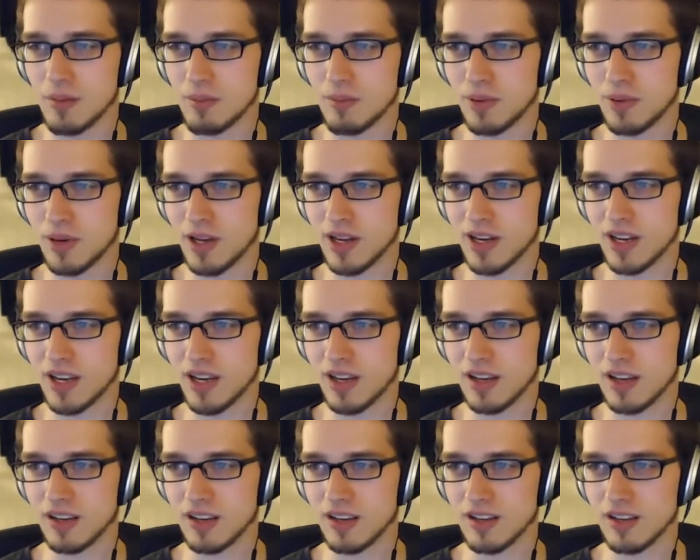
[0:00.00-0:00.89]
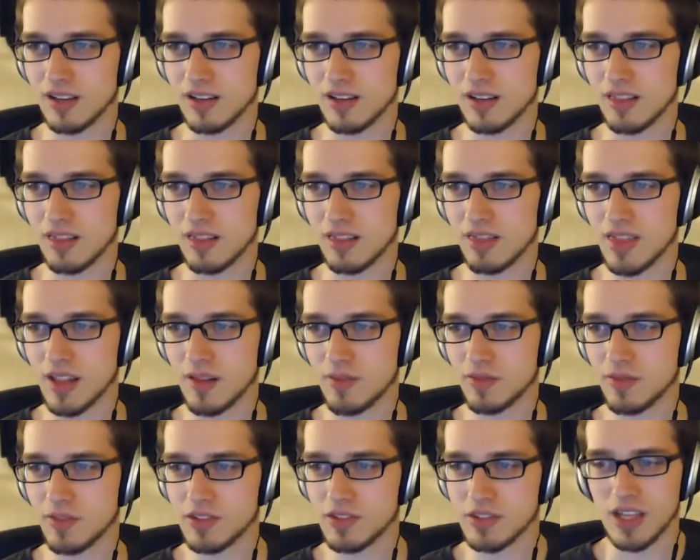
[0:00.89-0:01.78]
But
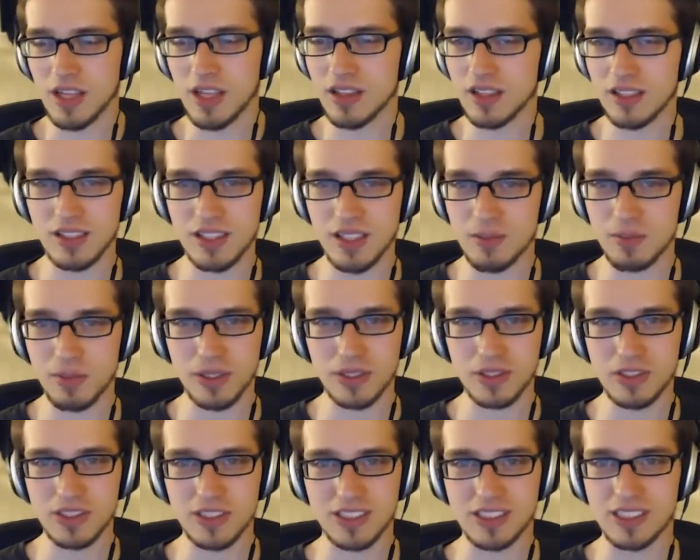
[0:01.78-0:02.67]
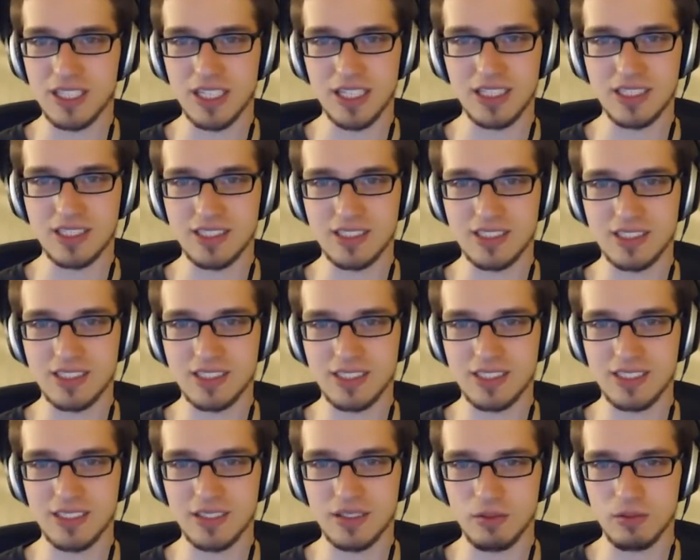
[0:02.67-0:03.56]
there's nothing that Pinterest does,
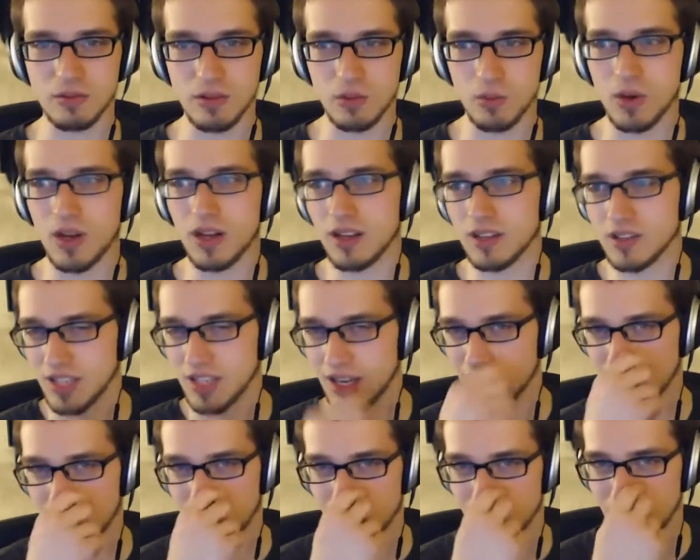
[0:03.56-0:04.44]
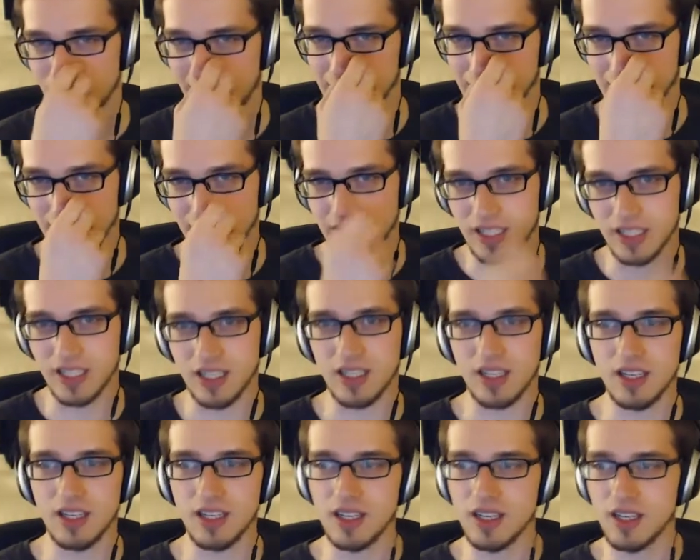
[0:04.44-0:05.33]
well, aside from the browsing. Like,
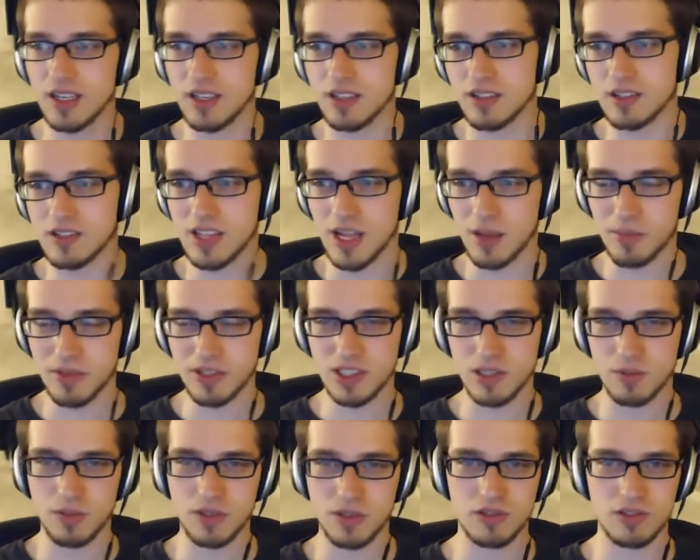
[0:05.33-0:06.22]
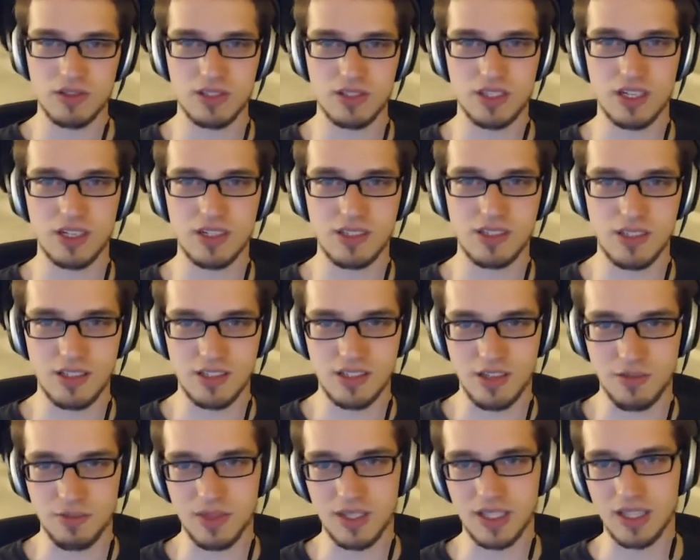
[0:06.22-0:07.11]
there's not much that Pinterest does that
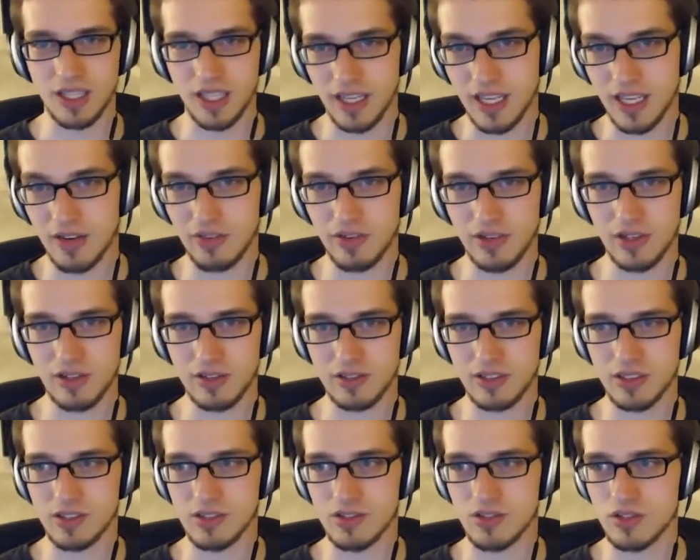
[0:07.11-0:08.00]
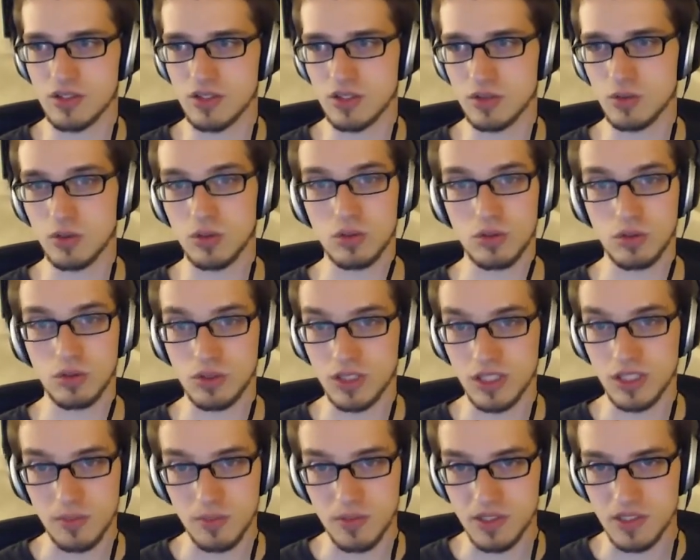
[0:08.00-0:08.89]
something like Evernote doesn't do or
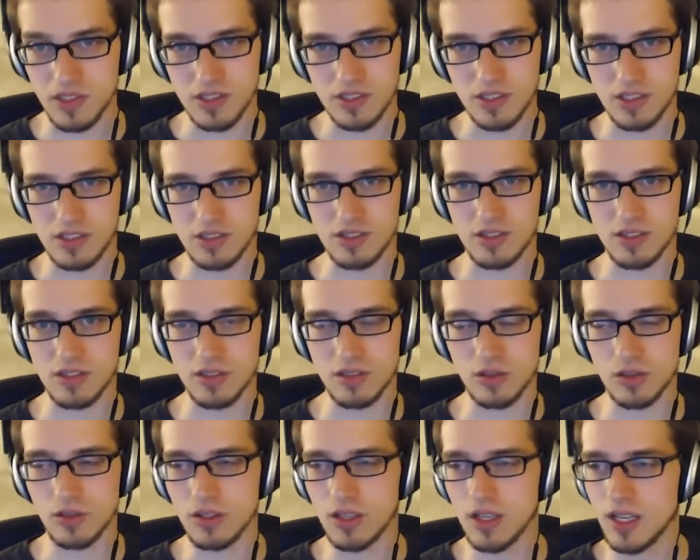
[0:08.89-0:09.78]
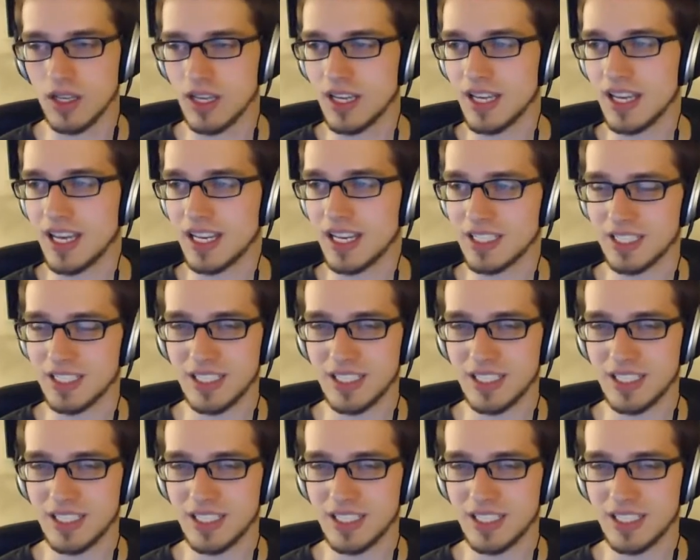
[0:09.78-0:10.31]
Google Images doesn't do. And